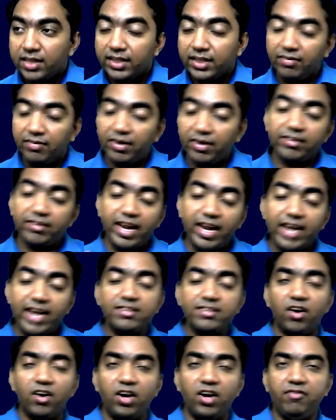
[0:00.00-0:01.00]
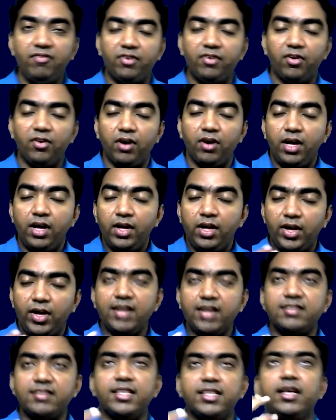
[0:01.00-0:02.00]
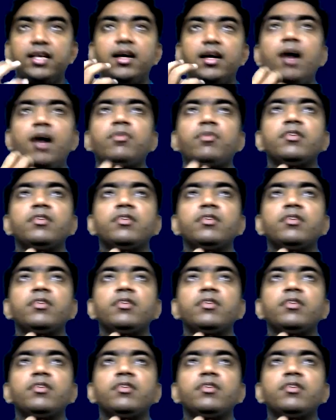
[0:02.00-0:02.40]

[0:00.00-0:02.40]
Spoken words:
it is an N0 lymph node, you can see the upper